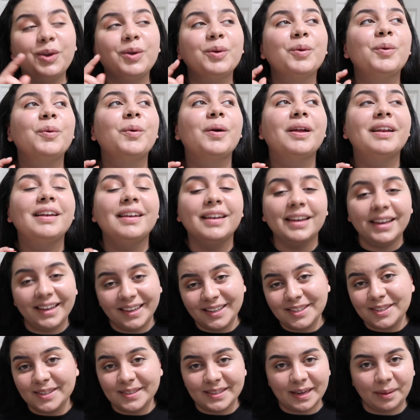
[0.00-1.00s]
You
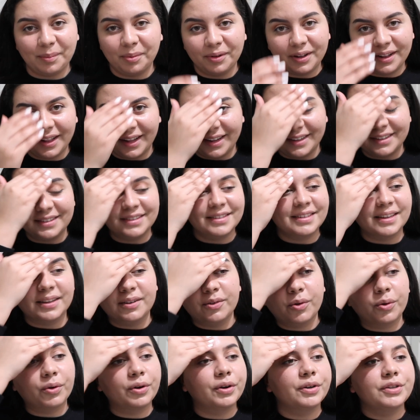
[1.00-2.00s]
need to double cleanse
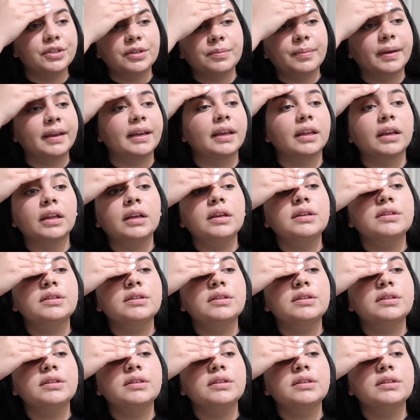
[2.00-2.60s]
in order to make it